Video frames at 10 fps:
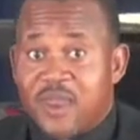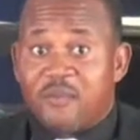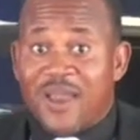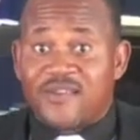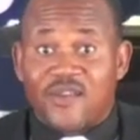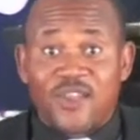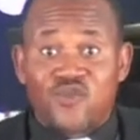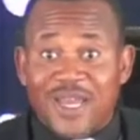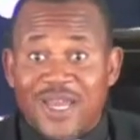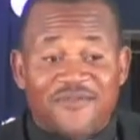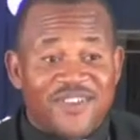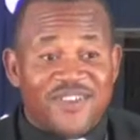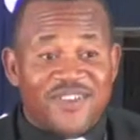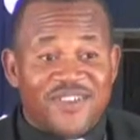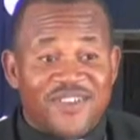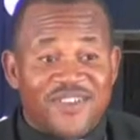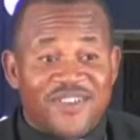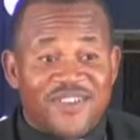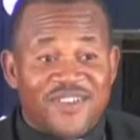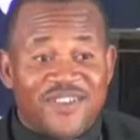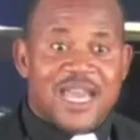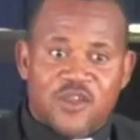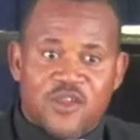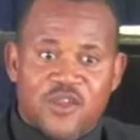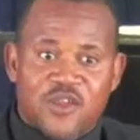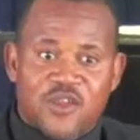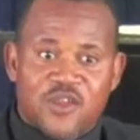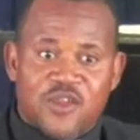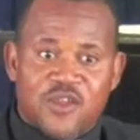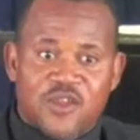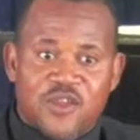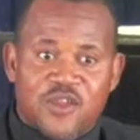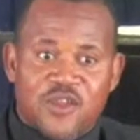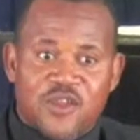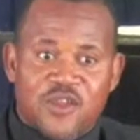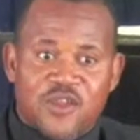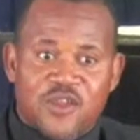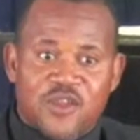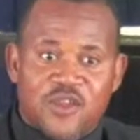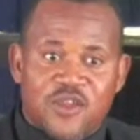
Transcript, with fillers: Pastor, in two and a half years, you'll be eating soursop. So last week we